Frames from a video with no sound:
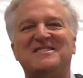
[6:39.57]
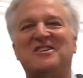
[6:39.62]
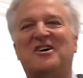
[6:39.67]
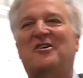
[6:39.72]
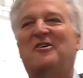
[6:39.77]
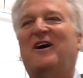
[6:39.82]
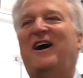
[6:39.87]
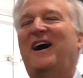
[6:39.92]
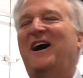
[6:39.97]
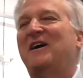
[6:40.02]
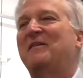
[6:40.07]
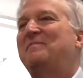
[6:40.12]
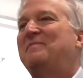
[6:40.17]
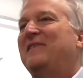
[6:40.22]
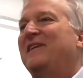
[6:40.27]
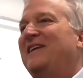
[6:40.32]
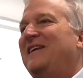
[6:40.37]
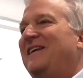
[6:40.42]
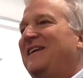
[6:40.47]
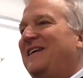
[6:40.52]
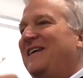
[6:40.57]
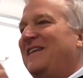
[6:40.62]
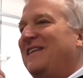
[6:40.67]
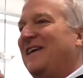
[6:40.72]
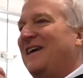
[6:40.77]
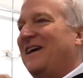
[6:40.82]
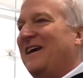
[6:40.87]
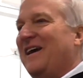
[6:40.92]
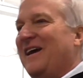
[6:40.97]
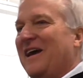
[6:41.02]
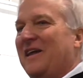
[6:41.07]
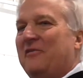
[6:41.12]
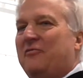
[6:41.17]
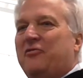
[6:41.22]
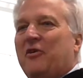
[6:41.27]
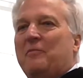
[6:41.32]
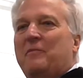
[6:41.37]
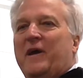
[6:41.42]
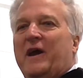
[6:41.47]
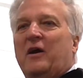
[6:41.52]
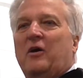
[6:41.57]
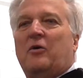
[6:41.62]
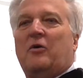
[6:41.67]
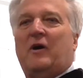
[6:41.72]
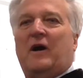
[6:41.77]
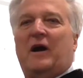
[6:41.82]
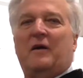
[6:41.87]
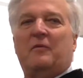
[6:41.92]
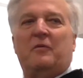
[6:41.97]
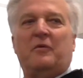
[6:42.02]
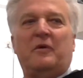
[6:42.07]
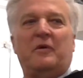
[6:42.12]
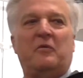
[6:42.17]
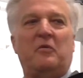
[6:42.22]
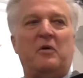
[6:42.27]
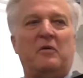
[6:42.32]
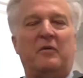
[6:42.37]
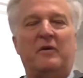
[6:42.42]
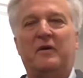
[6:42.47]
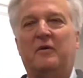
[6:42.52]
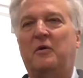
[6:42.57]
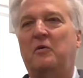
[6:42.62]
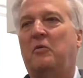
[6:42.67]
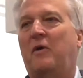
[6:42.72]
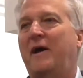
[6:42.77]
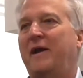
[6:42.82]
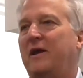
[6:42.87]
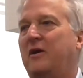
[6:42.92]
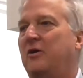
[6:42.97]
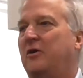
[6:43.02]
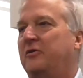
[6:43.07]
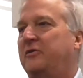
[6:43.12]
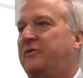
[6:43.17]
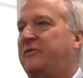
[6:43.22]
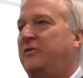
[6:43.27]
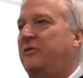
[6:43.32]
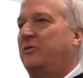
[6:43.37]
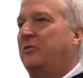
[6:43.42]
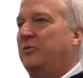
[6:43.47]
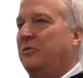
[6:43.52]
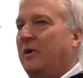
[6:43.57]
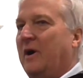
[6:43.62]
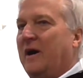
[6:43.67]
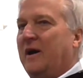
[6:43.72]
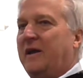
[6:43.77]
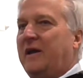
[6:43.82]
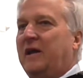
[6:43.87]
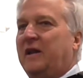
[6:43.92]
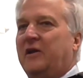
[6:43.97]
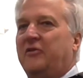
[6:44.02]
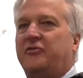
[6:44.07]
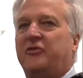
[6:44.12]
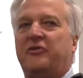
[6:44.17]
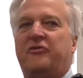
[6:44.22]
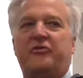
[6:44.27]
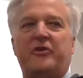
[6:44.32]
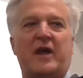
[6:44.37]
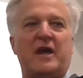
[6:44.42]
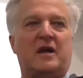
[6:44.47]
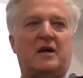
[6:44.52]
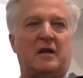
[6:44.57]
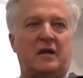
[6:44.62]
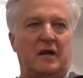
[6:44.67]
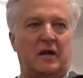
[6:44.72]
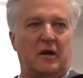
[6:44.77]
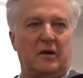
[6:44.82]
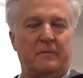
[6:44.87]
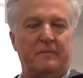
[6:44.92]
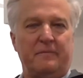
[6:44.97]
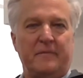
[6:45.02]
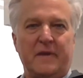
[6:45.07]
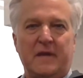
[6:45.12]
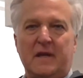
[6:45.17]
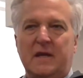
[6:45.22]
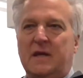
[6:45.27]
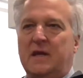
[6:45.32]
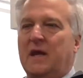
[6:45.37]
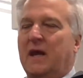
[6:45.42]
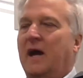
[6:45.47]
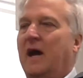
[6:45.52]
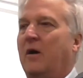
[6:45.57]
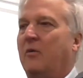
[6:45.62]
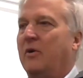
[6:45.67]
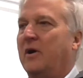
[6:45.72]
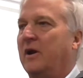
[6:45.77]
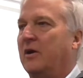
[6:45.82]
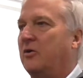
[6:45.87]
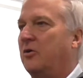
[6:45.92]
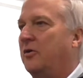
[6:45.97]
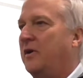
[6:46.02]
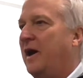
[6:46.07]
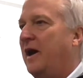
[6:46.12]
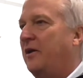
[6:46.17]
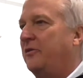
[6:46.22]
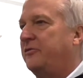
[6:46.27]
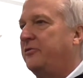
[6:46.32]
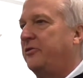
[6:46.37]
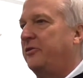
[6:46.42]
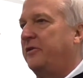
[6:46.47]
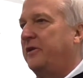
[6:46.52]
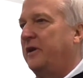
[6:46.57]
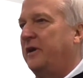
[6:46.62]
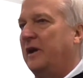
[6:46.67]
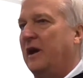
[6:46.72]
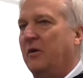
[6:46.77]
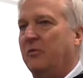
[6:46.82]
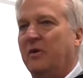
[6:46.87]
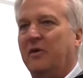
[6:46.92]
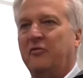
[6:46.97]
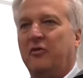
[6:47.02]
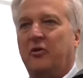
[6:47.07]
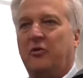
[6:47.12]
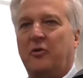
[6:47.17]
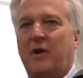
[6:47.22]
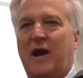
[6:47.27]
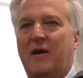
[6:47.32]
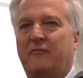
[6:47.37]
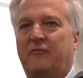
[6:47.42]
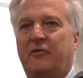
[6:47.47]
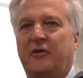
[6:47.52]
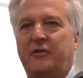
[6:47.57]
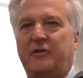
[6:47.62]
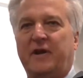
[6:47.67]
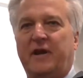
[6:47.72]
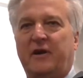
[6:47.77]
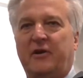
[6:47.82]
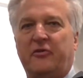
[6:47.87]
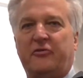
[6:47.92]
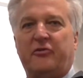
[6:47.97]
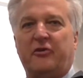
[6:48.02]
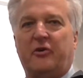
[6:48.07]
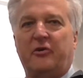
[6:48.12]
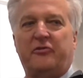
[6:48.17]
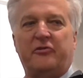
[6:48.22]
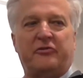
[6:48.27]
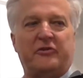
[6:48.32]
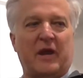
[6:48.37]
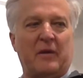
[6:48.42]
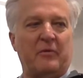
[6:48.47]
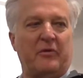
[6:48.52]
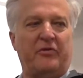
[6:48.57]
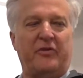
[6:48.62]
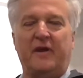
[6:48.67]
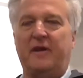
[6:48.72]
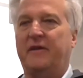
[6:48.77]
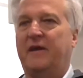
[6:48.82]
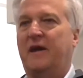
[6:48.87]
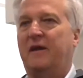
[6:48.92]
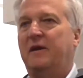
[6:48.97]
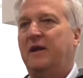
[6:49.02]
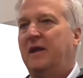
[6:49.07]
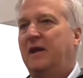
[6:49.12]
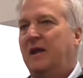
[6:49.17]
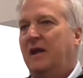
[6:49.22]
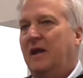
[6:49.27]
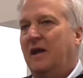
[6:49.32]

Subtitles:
So, and from there, we want to go to, he lives in St. Clair. We're going to go down to the River Crab for dinner. So it's the type of thing that,